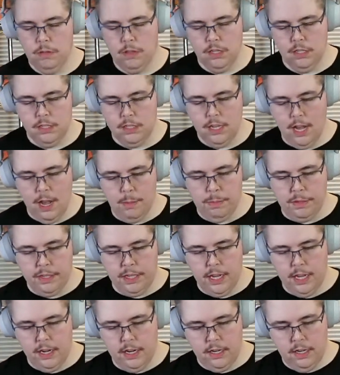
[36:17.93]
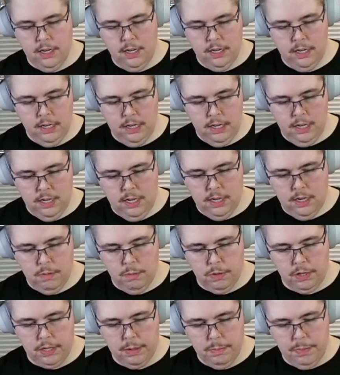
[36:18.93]
applicator,
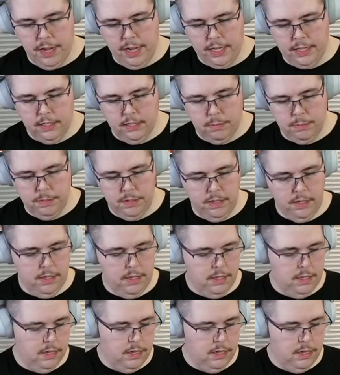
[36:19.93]
work it back a little bit.